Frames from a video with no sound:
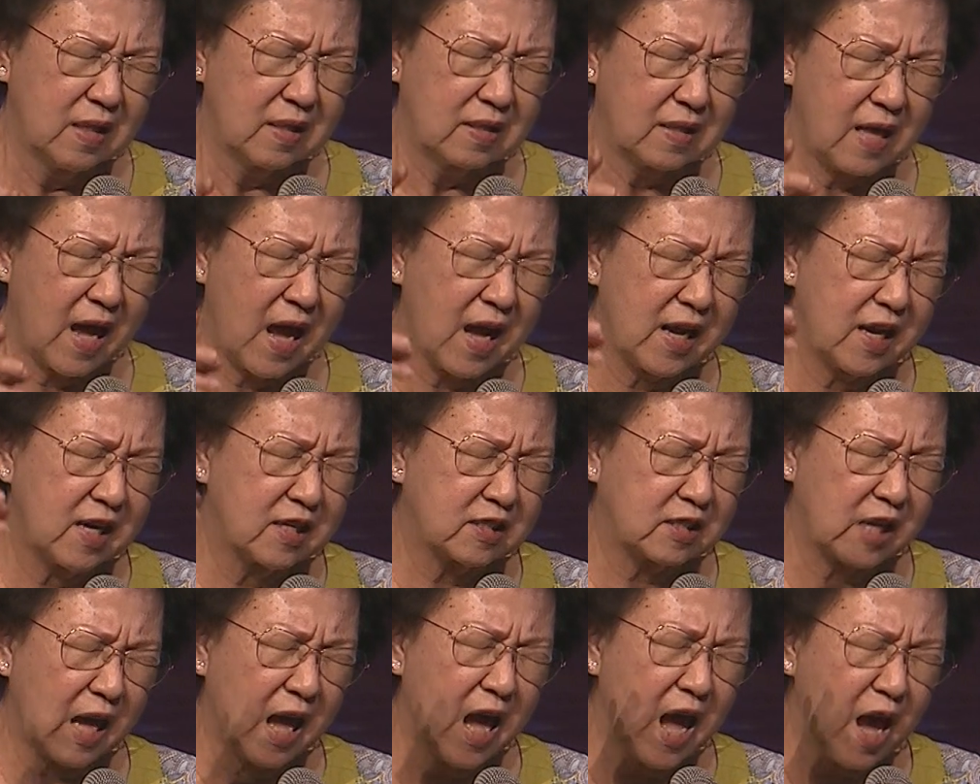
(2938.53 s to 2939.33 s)
There is
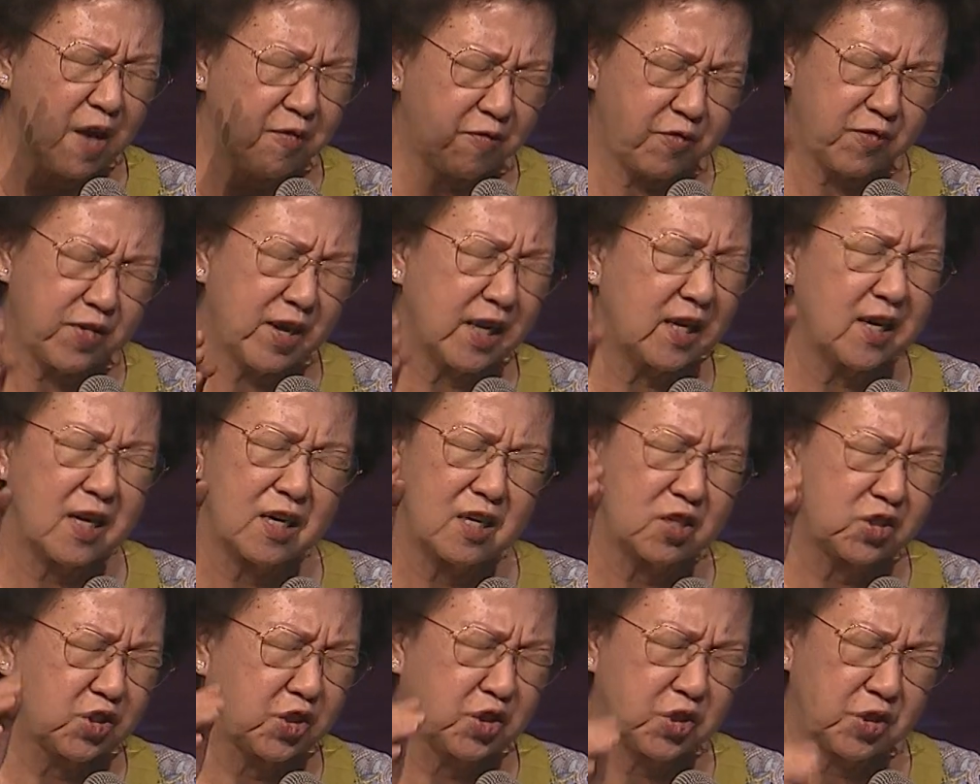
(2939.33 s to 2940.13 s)
every
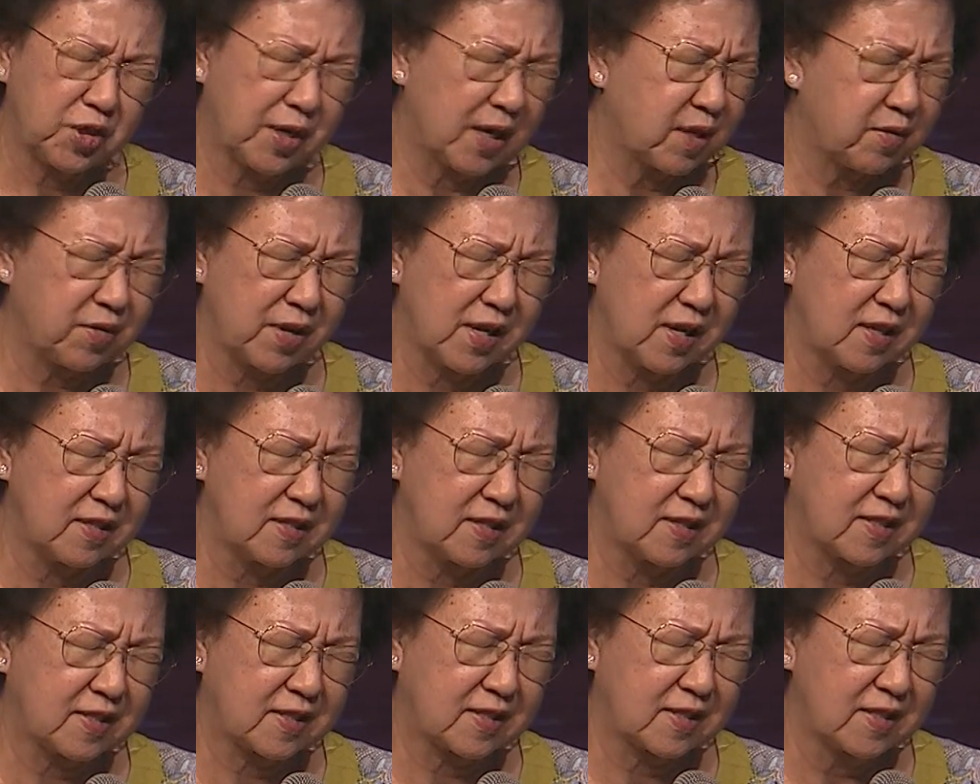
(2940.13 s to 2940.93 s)

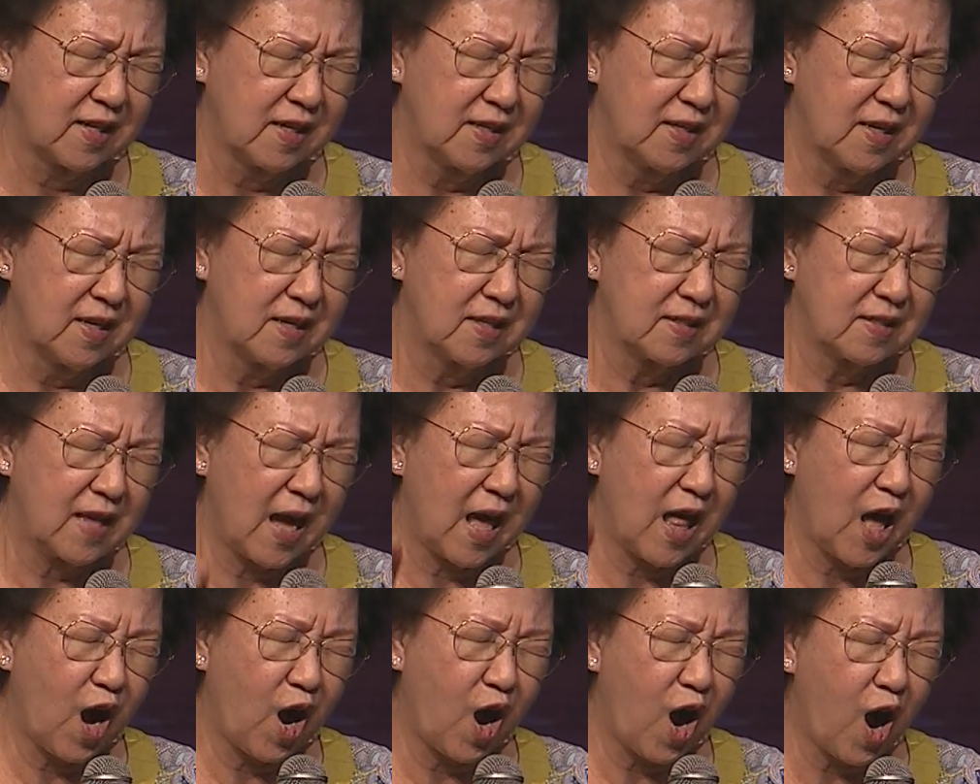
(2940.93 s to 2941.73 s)
assurance
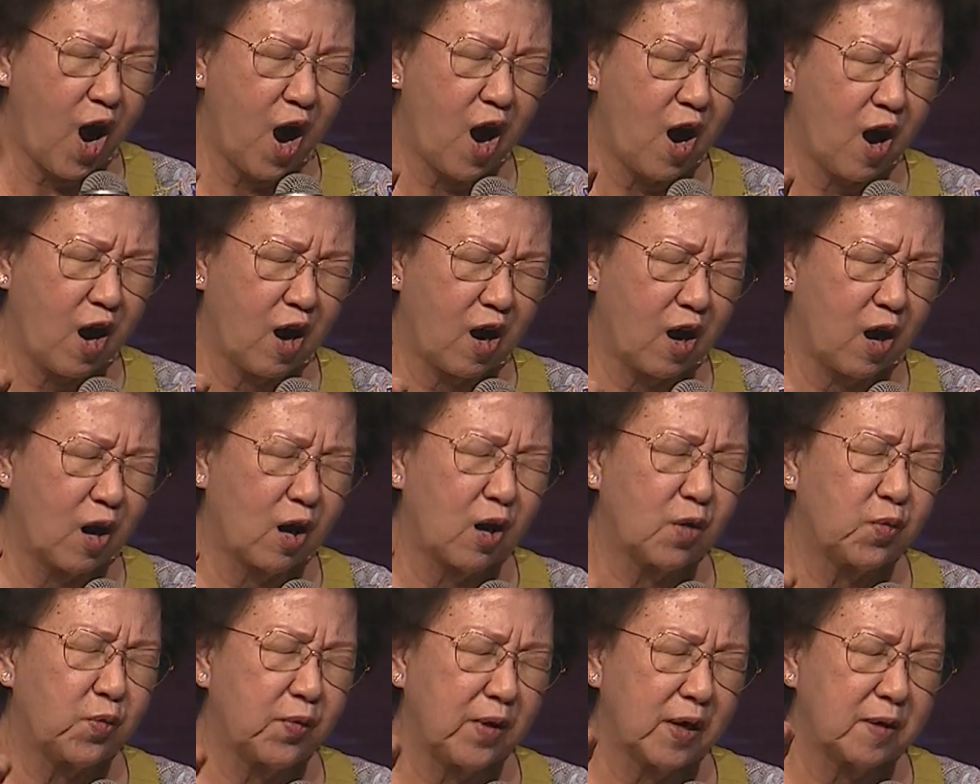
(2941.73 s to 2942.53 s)
that
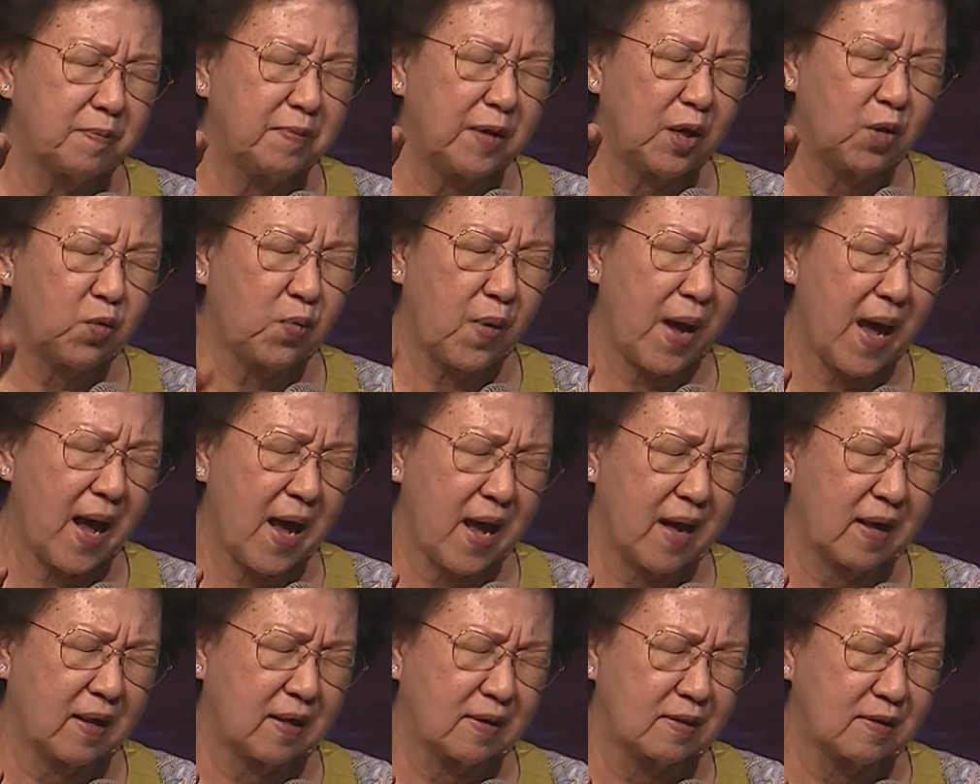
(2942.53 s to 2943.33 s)
all will be
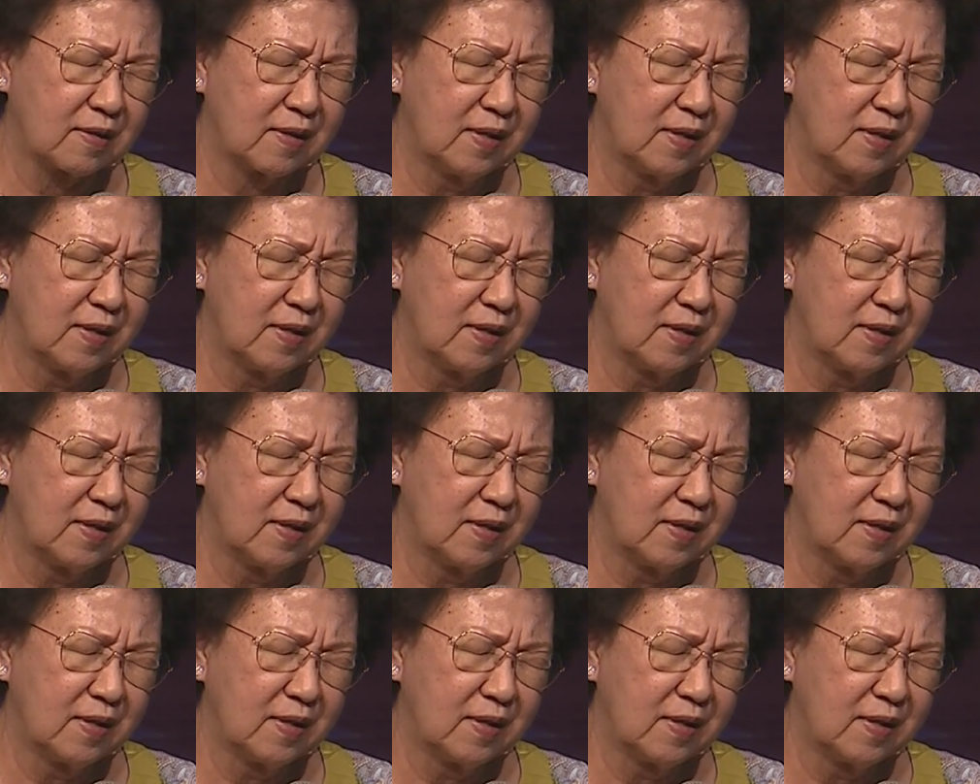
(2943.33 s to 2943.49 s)
well,